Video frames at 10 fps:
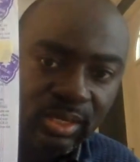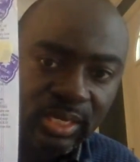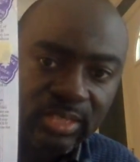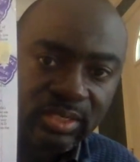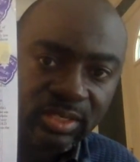
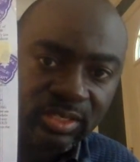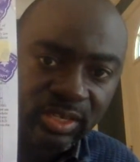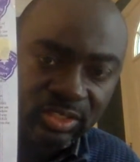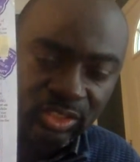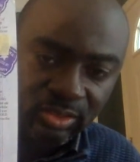That's an
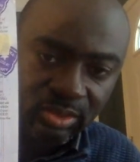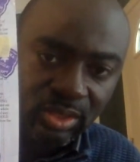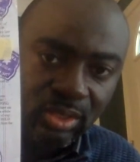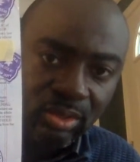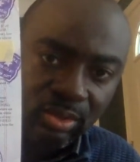indenture.
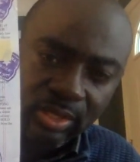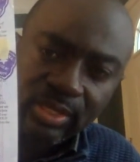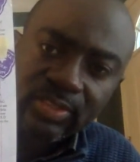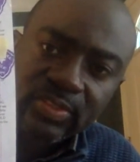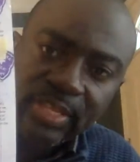Okay,
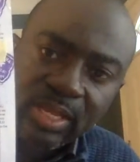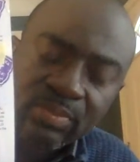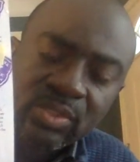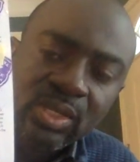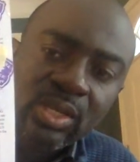the
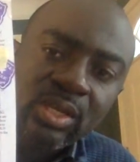stamps,